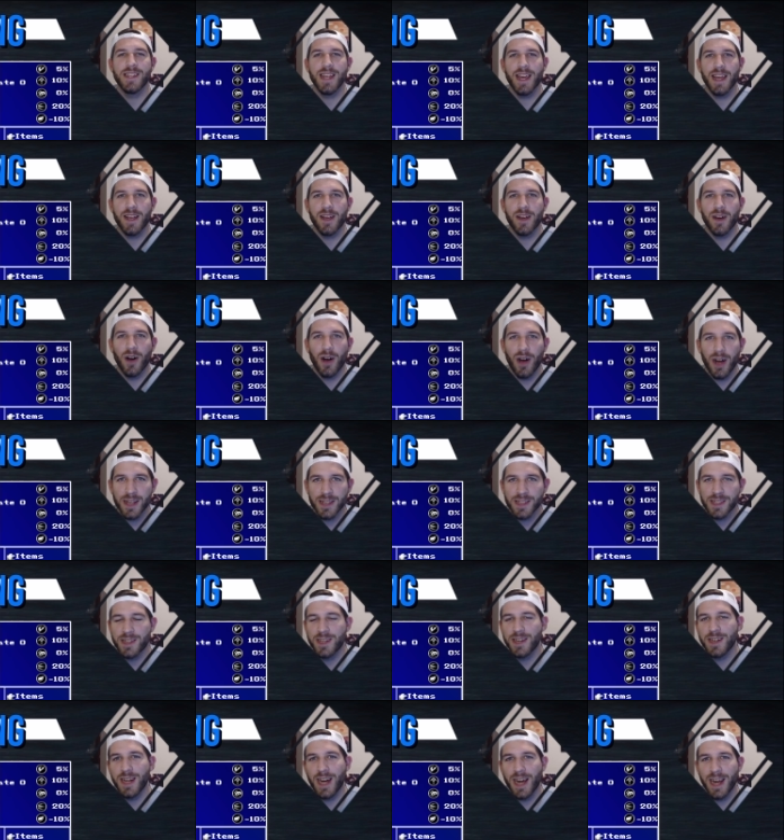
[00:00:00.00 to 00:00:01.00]
a
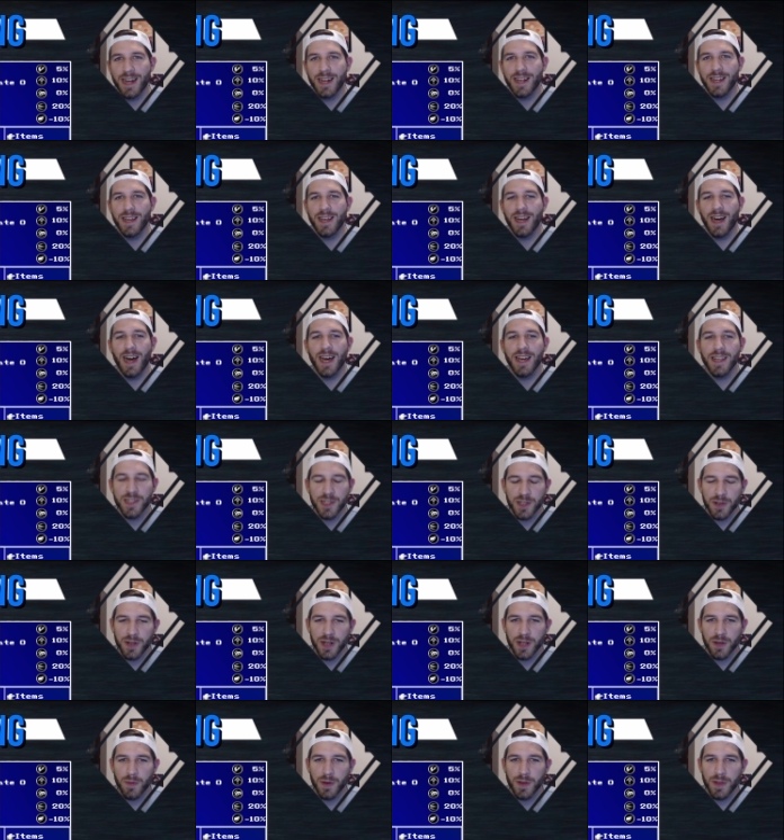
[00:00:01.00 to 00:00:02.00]
cost 90 ice
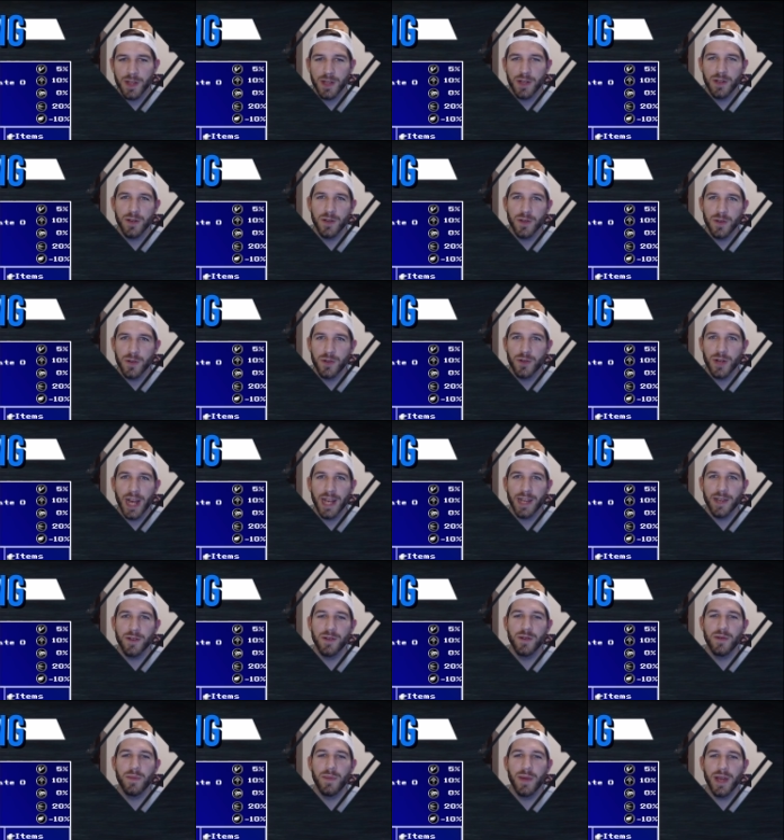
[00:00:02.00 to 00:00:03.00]
unit with a new
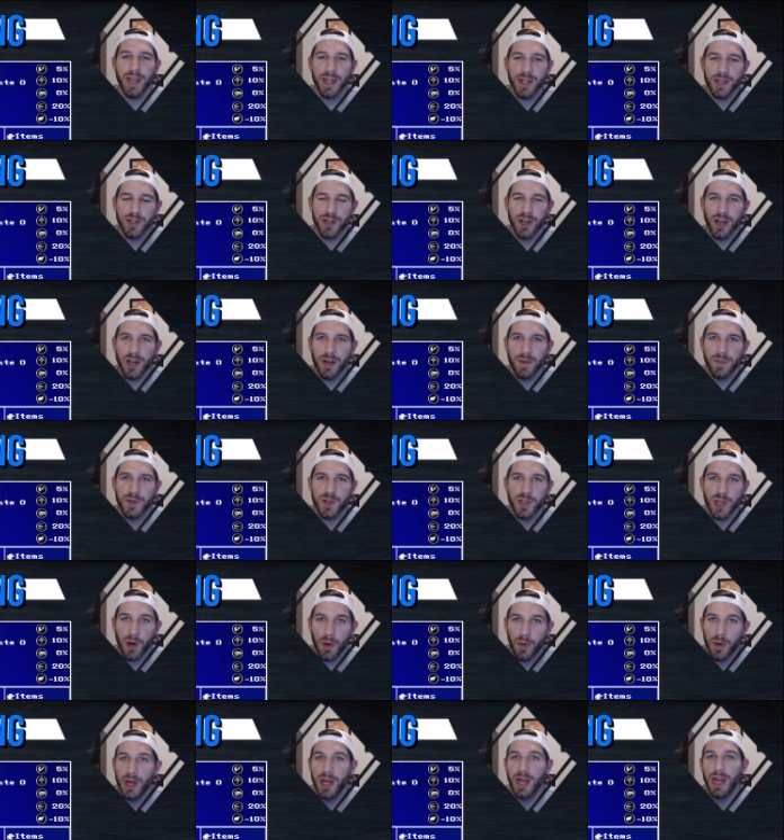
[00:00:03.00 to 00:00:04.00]
Dragoon main job.
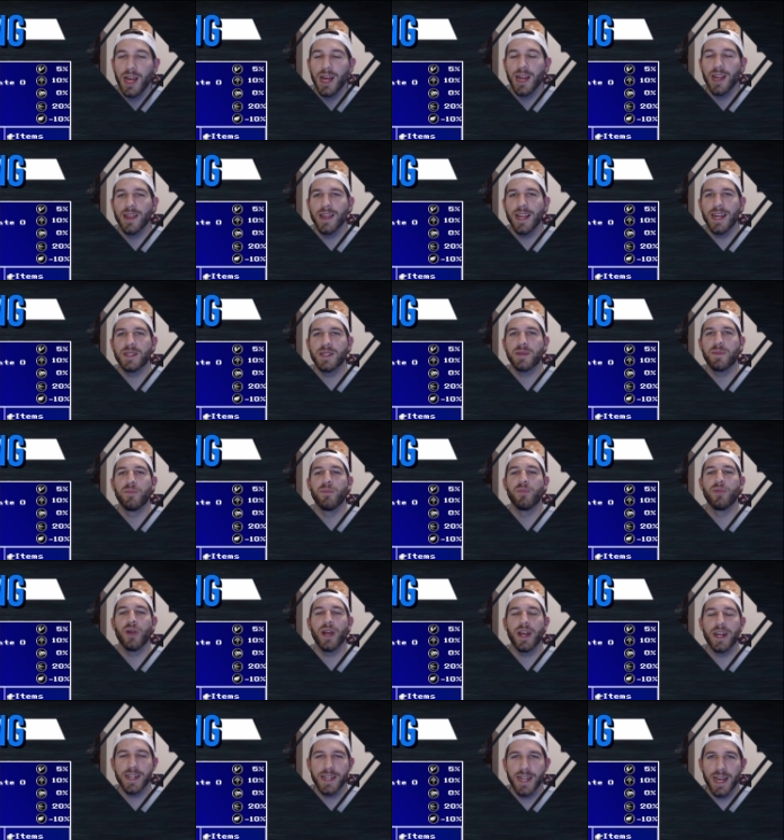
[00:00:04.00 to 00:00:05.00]
So let's
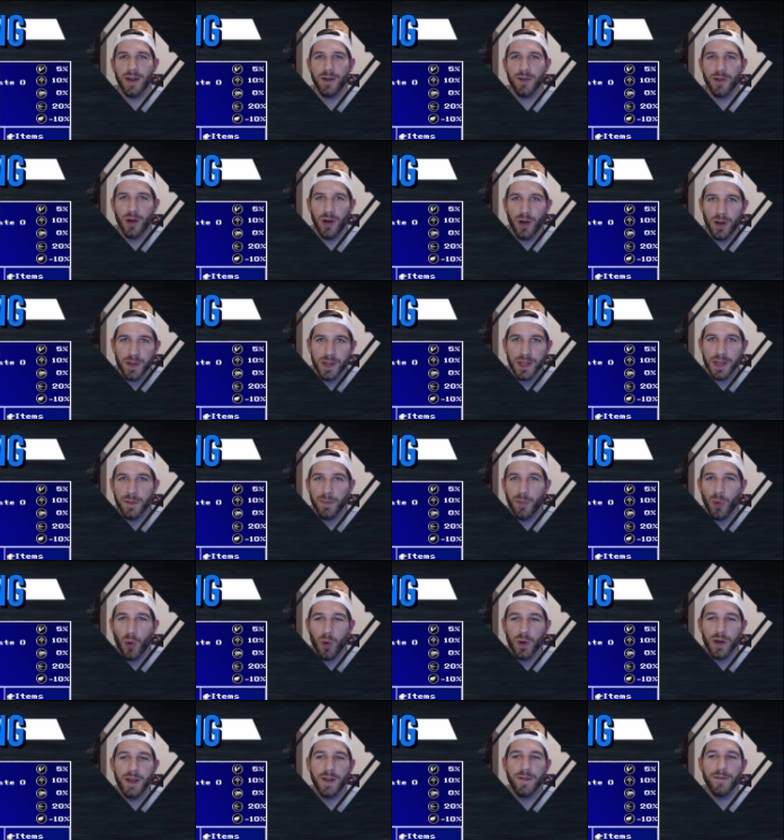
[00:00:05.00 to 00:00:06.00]
break down all the
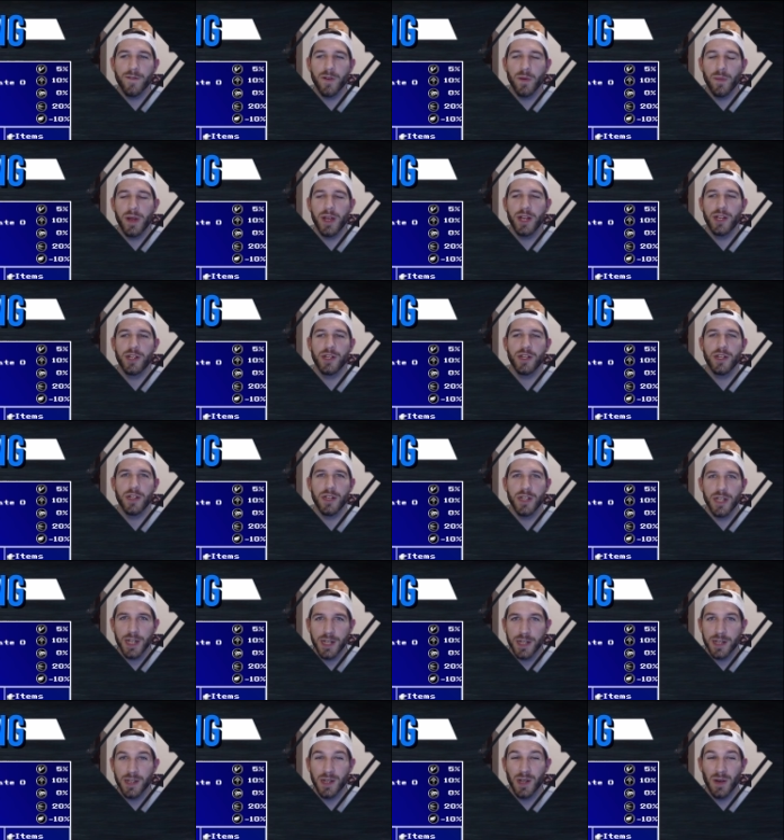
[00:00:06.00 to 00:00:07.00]
important information you
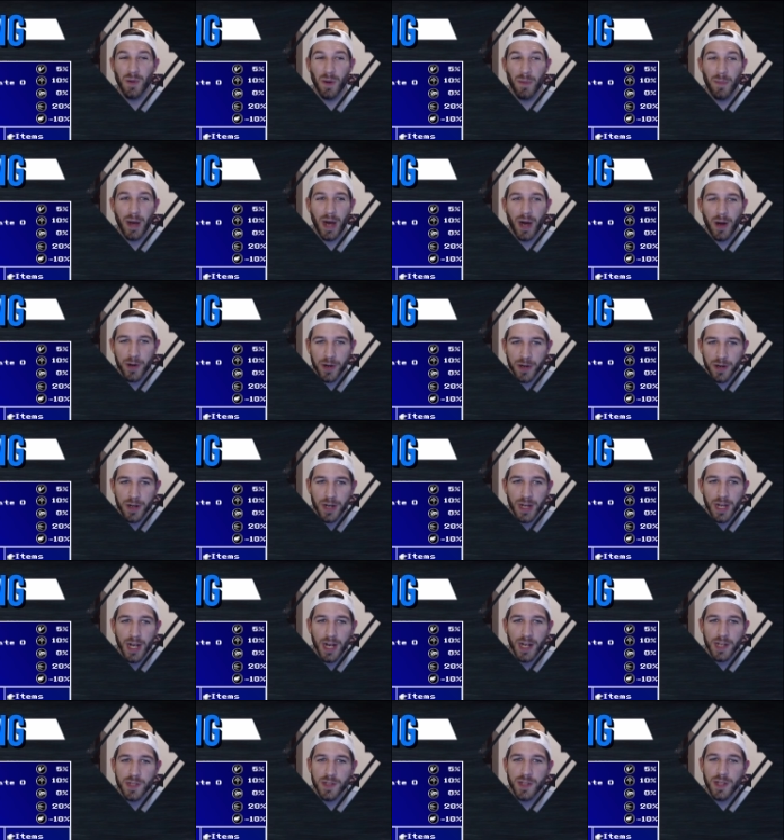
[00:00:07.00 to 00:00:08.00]
need to know about her
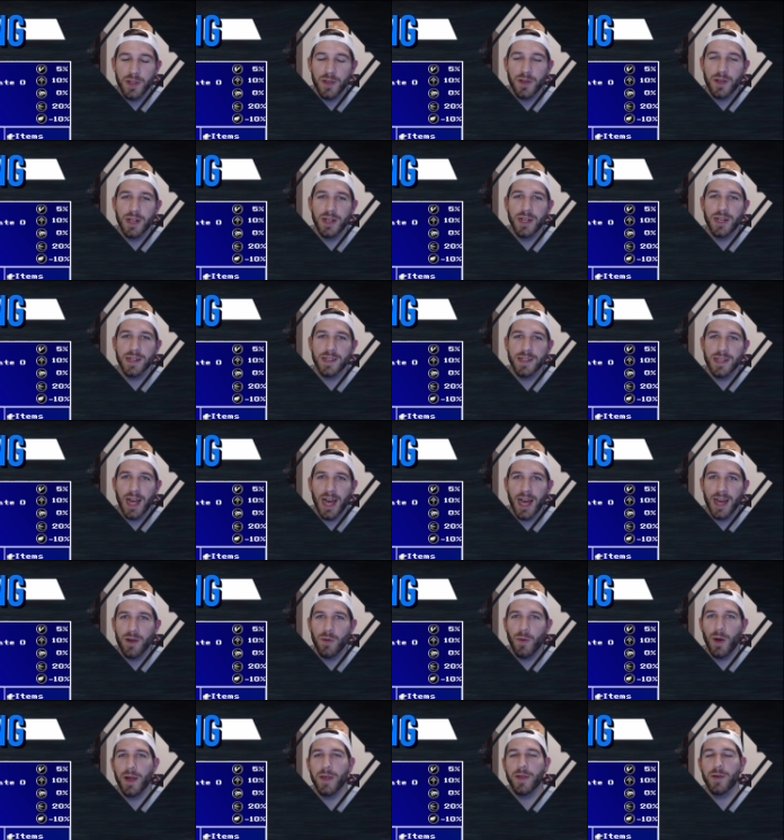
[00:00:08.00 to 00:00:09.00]
so that you can
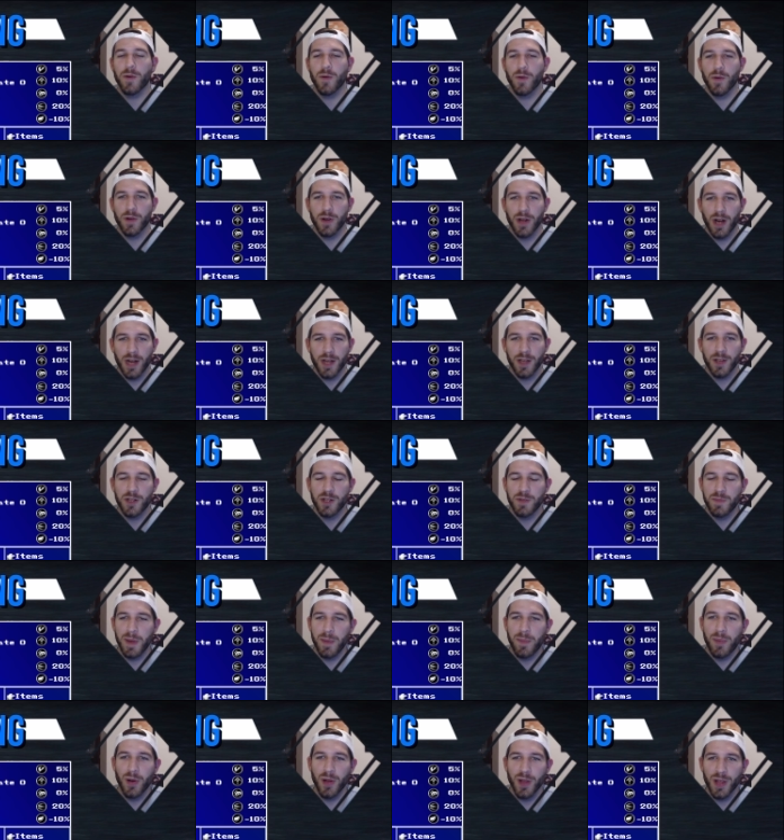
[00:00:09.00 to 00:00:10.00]
decide whether or not you should
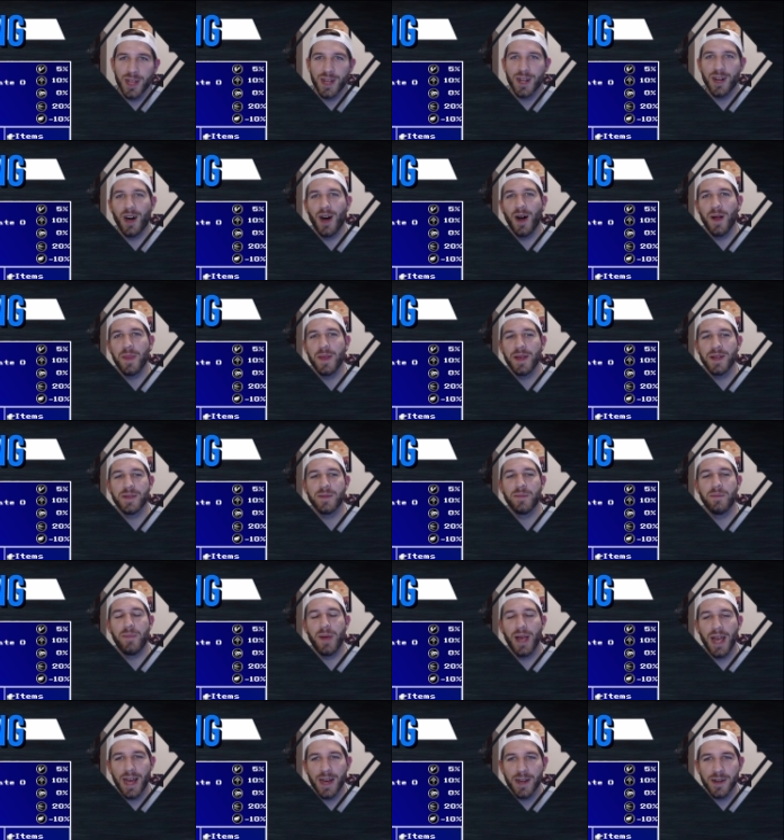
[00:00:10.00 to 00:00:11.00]
be pulling on this
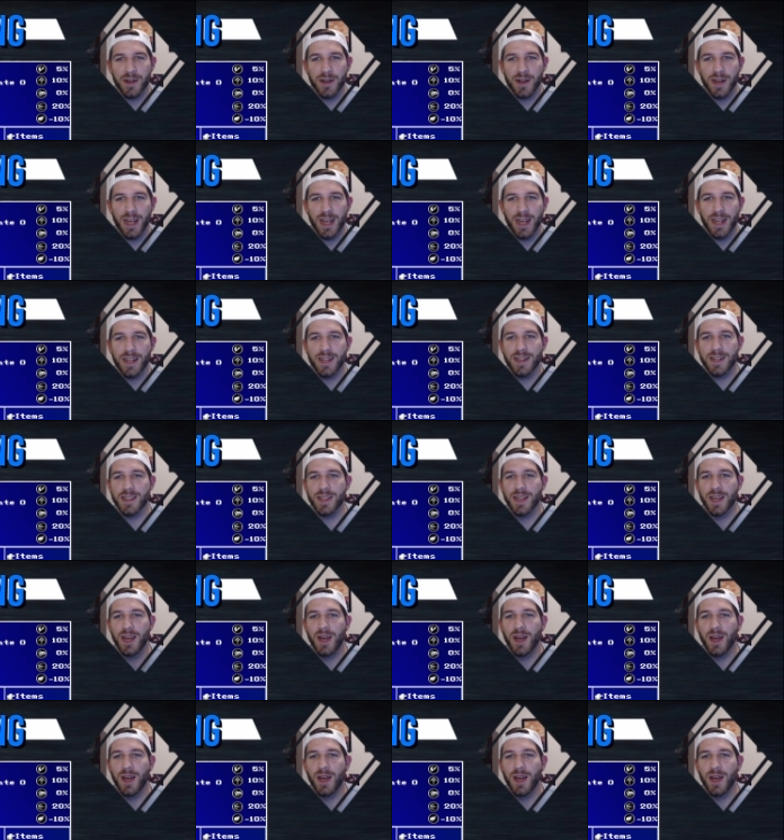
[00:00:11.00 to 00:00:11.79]
banner. And